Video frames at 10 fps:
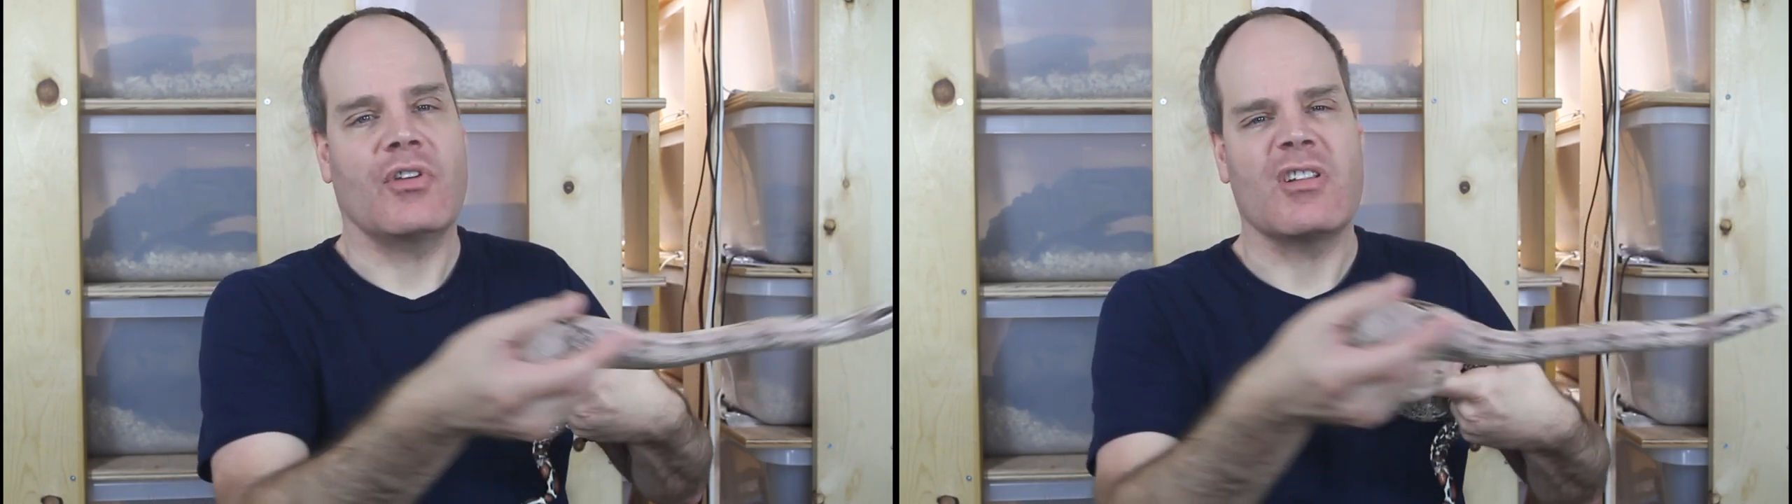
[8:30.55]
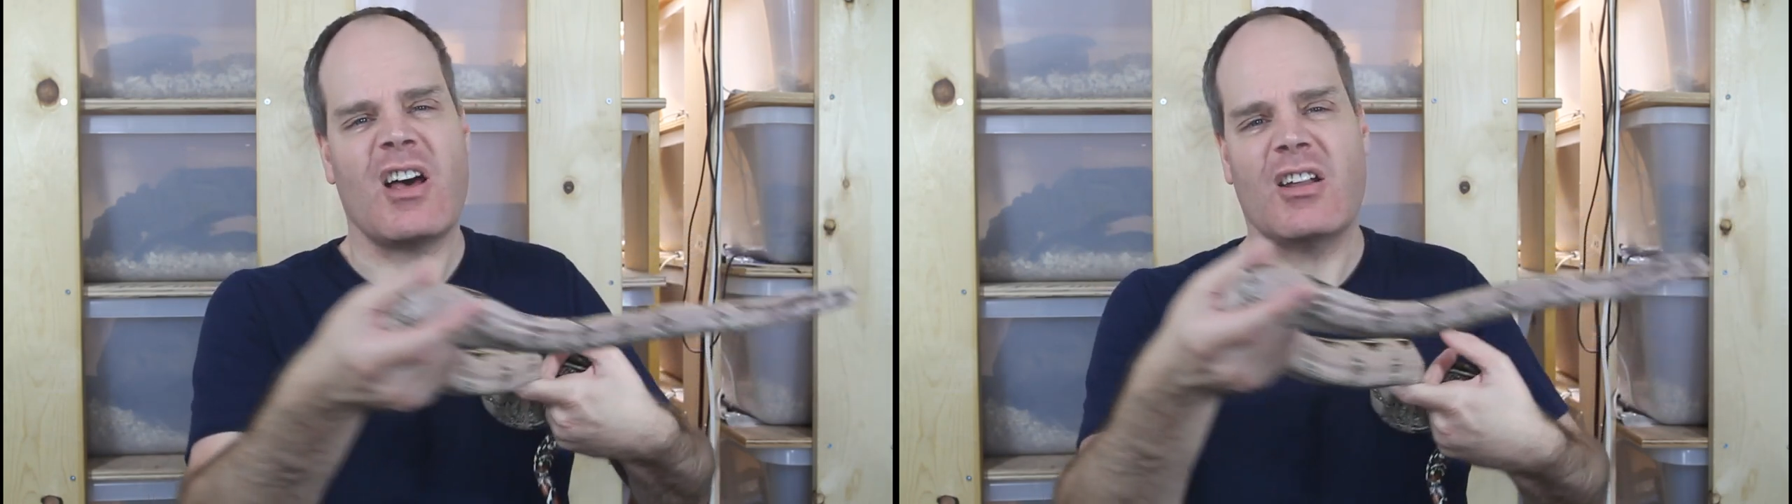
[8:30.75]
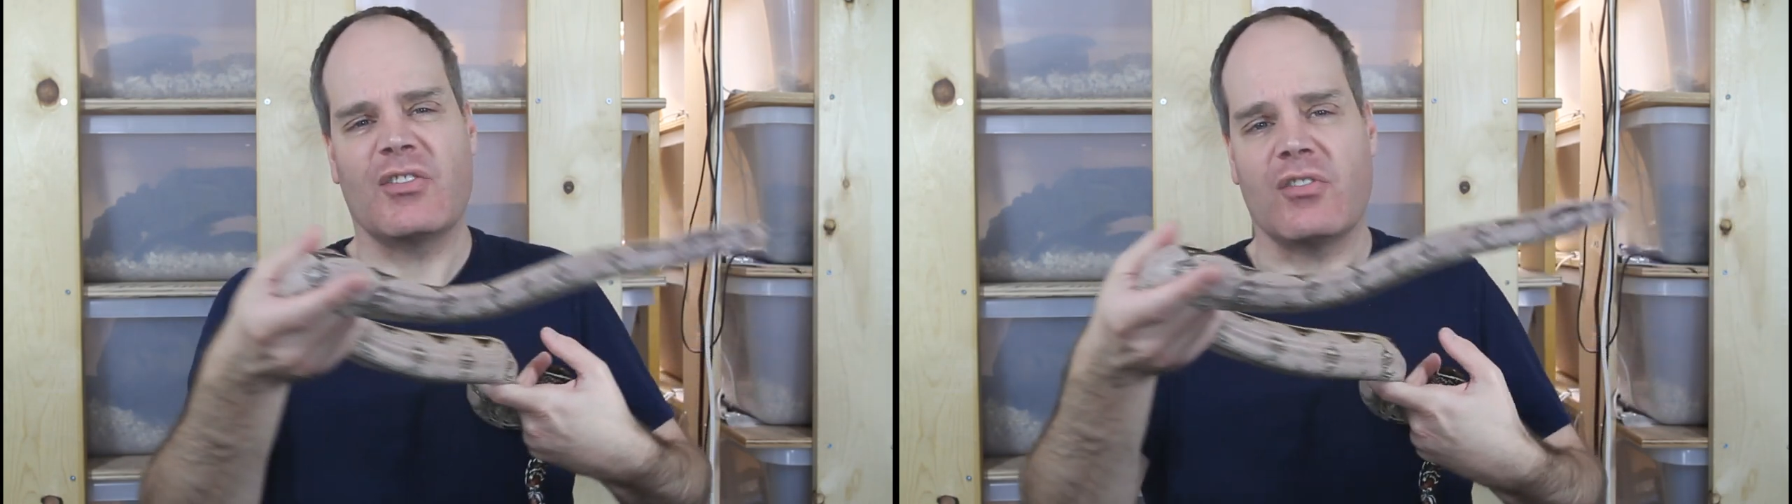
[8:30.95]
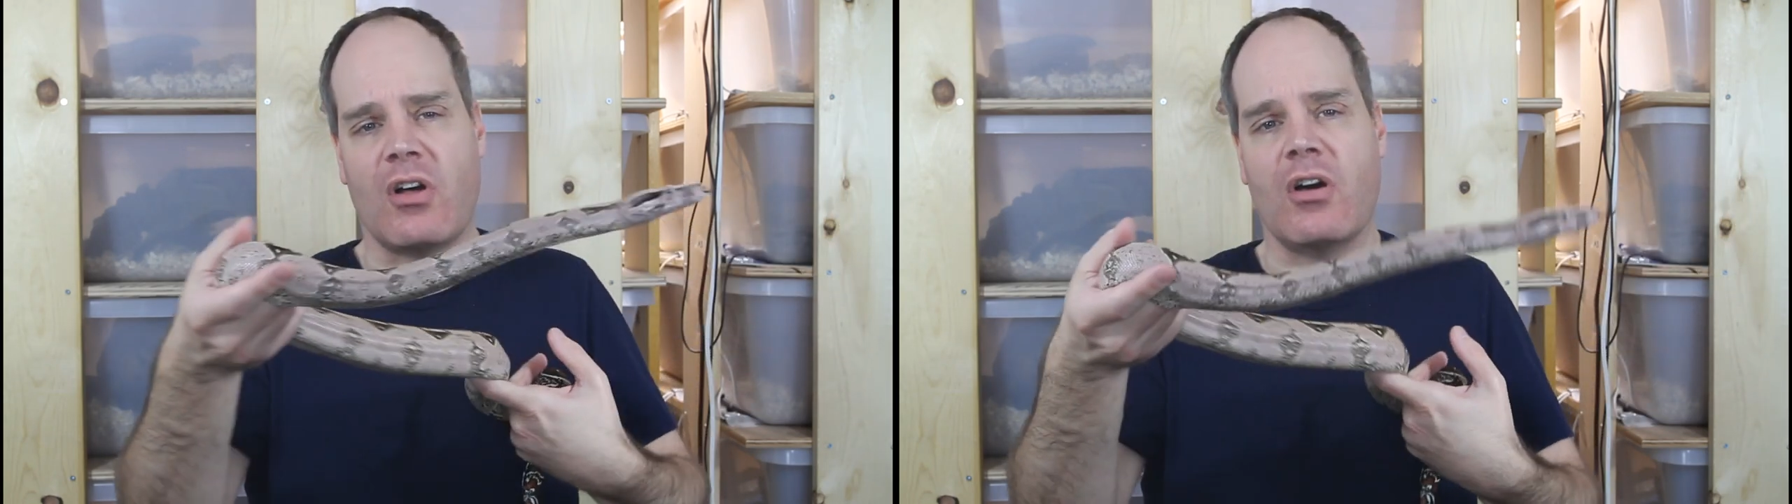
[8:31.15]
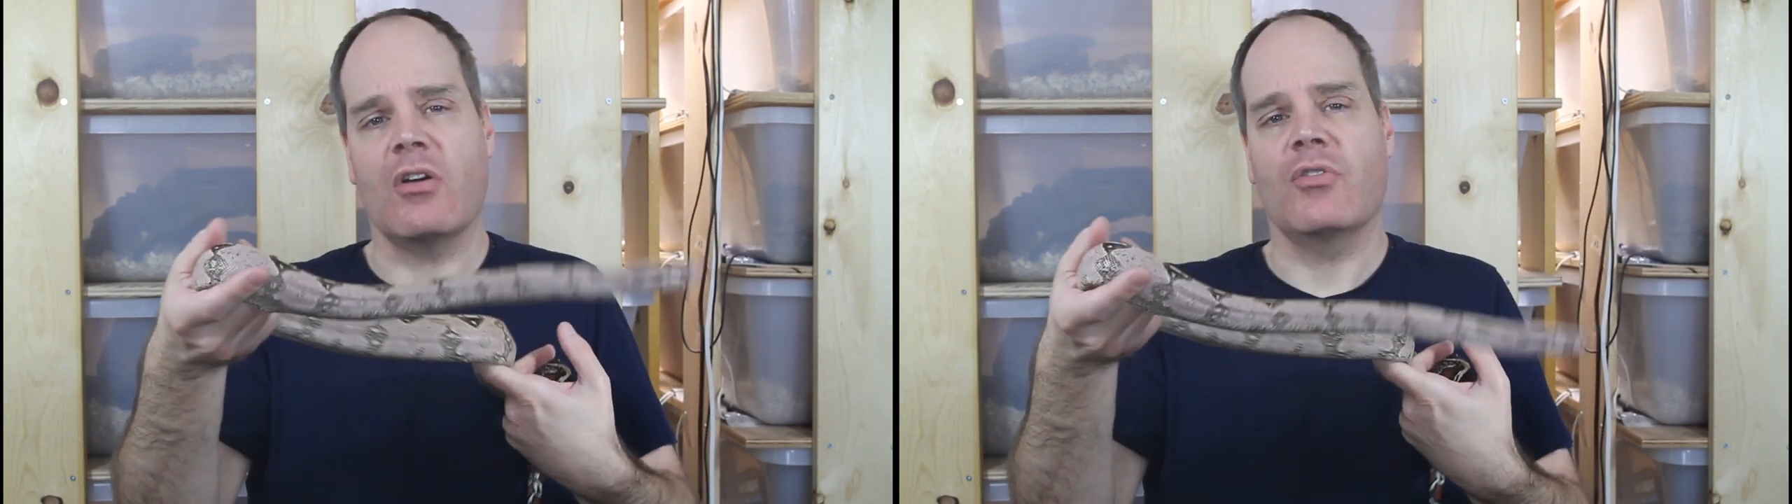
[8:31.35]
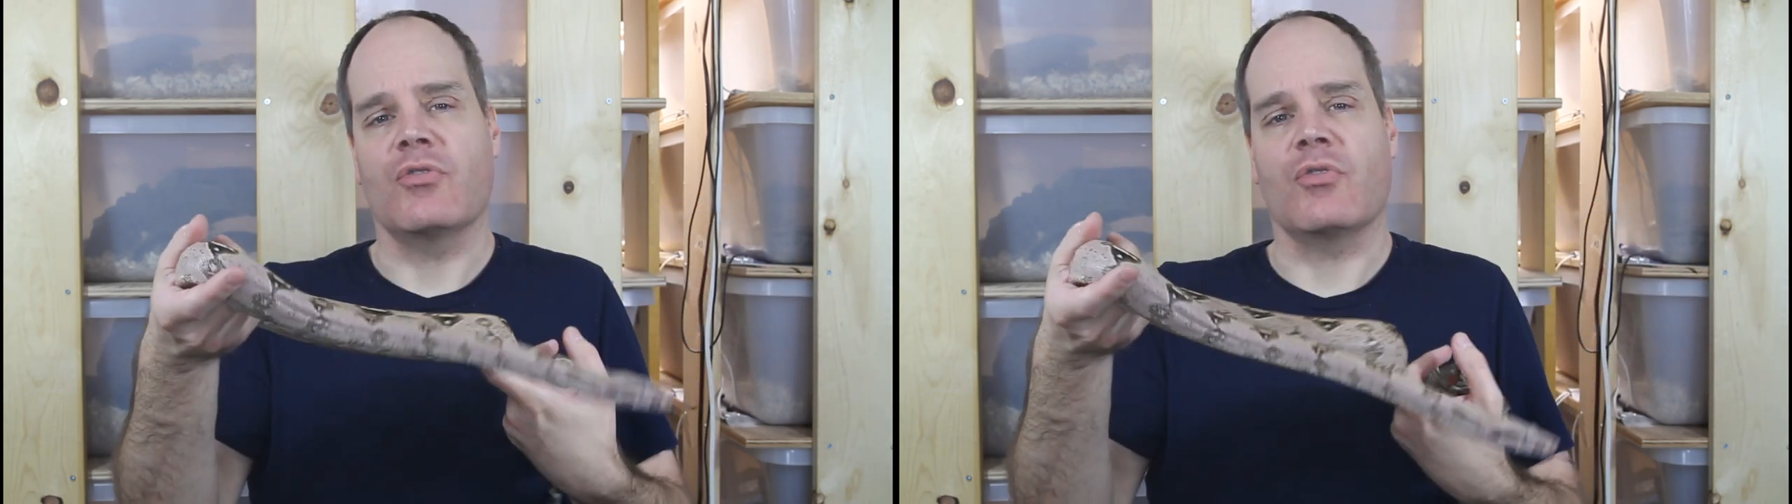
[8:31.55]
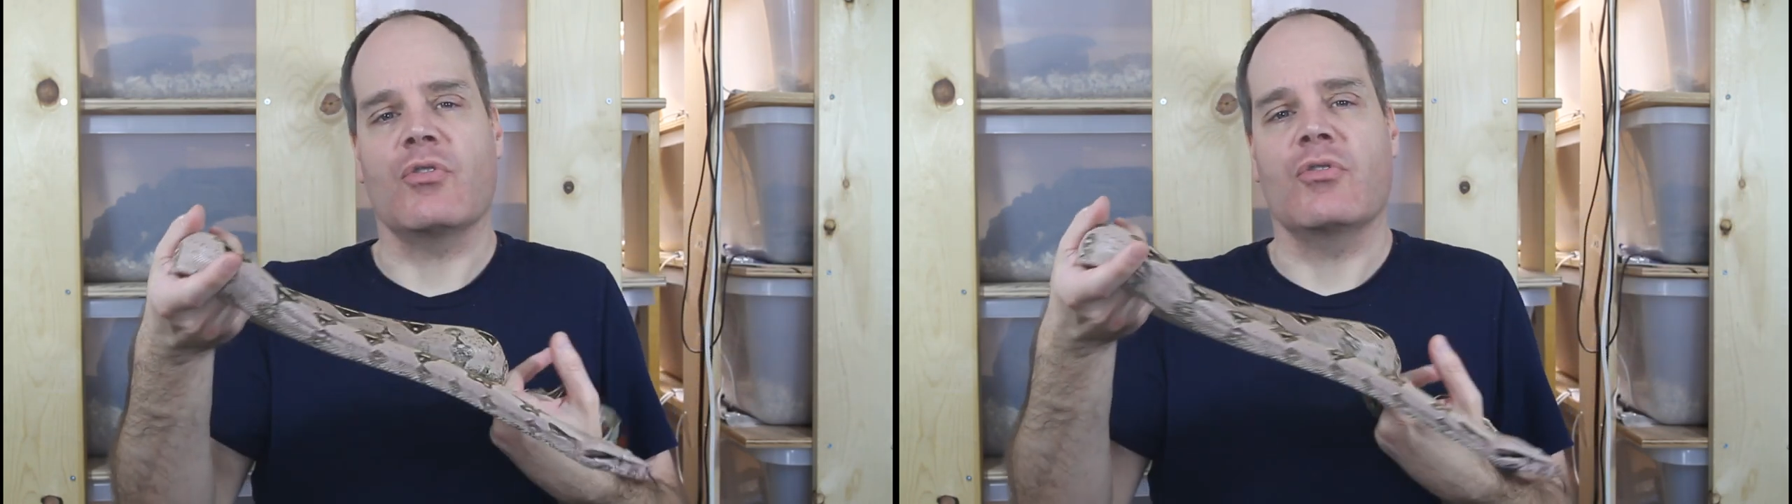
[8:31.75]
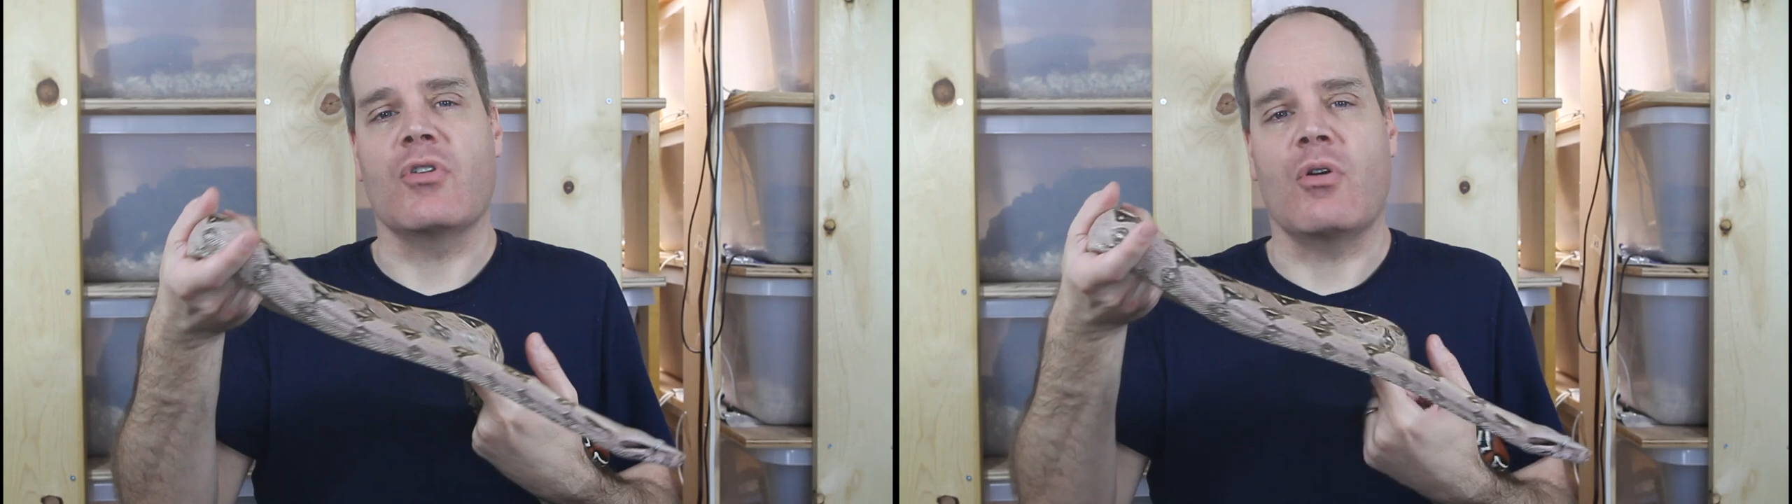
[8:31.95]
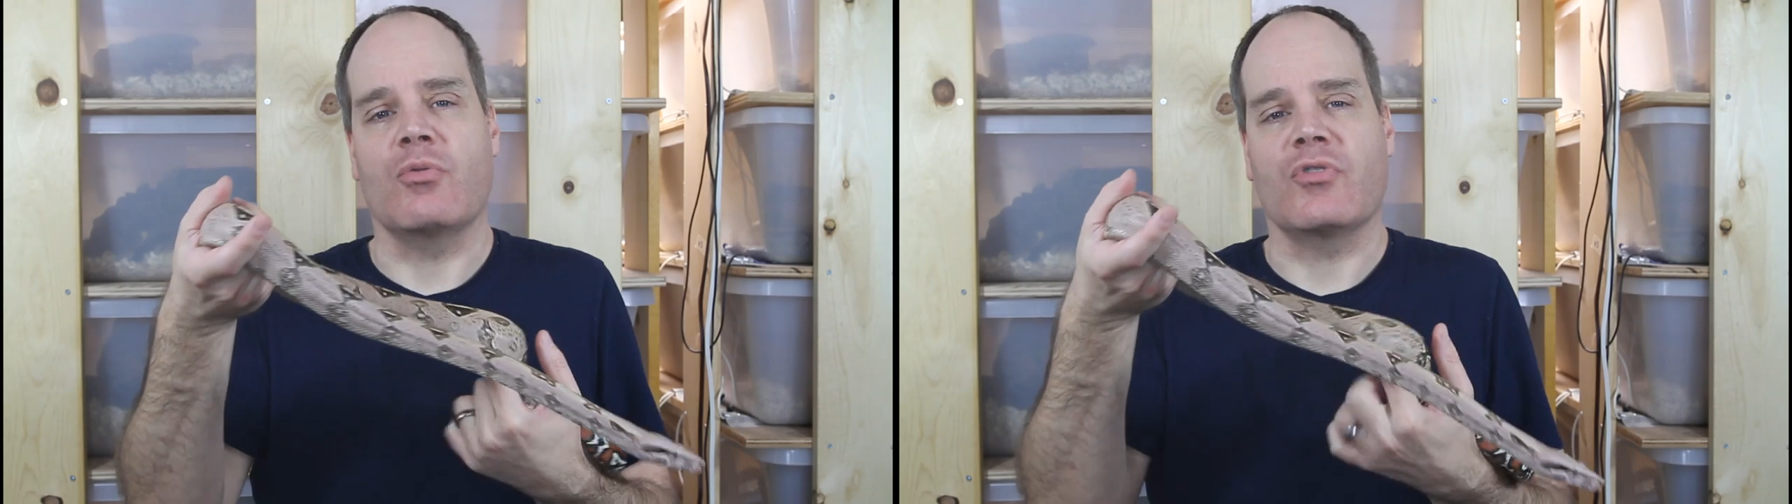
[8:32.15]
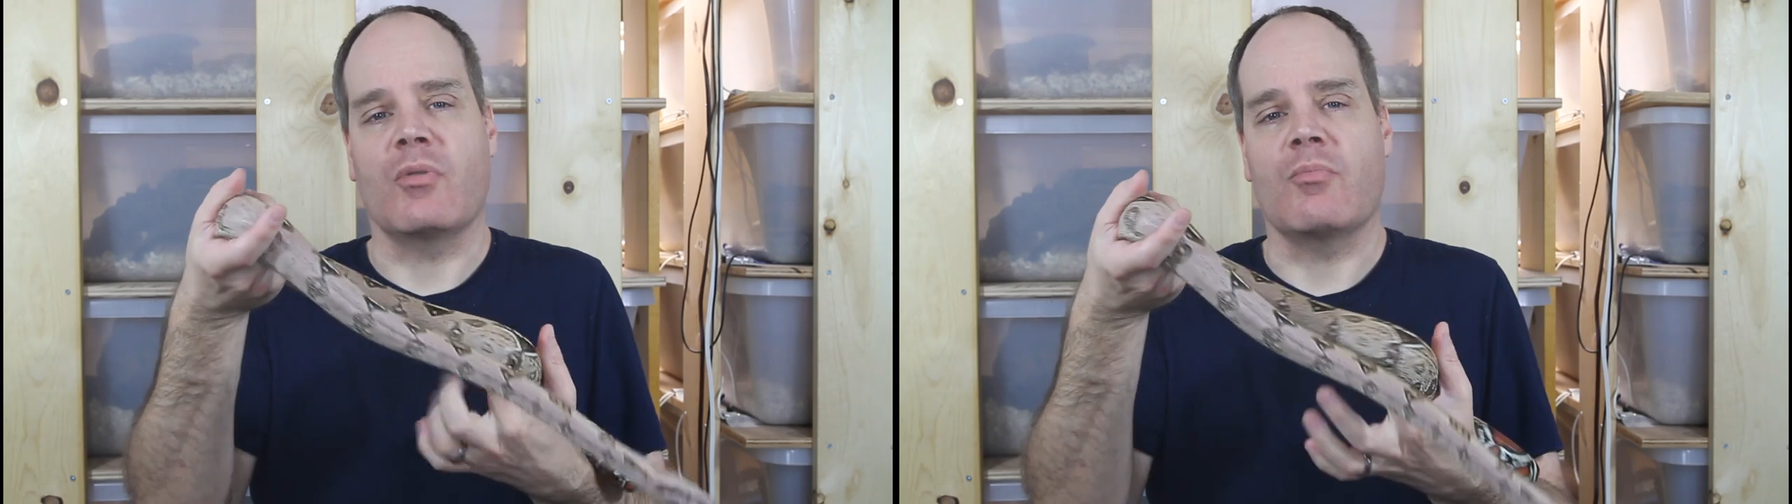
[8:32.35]
a lot of slugs, or, you know,
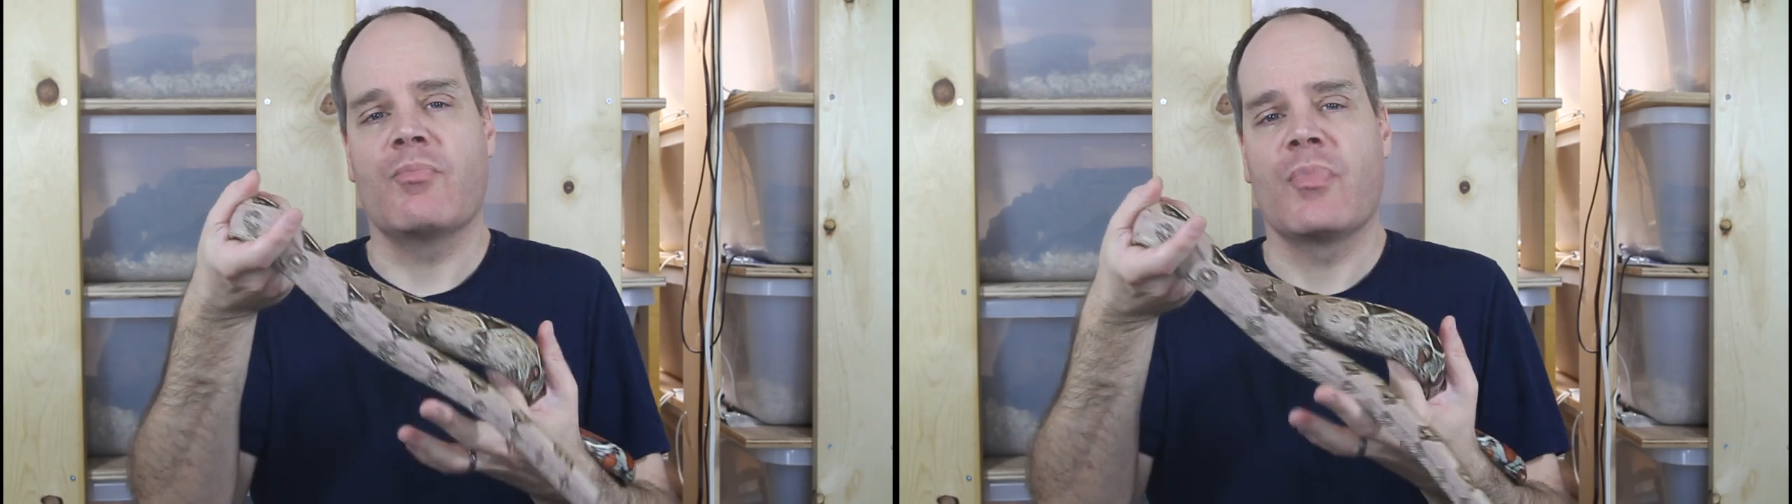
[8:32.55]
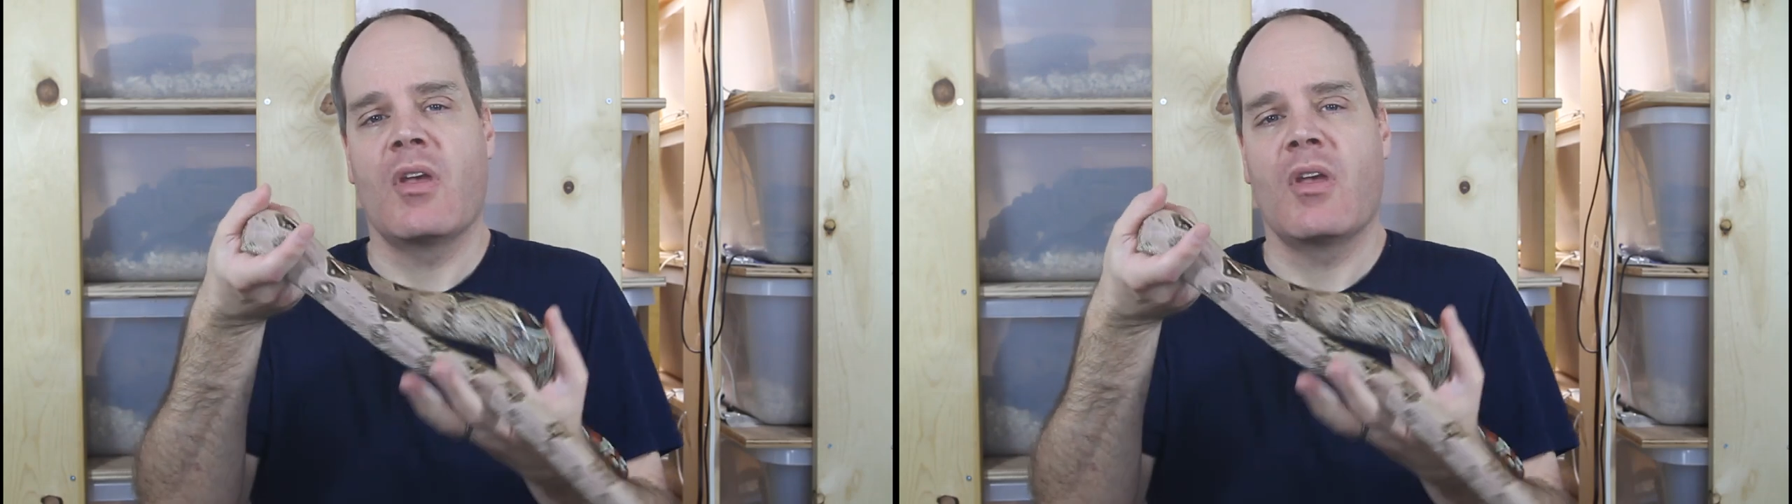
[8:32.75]
some,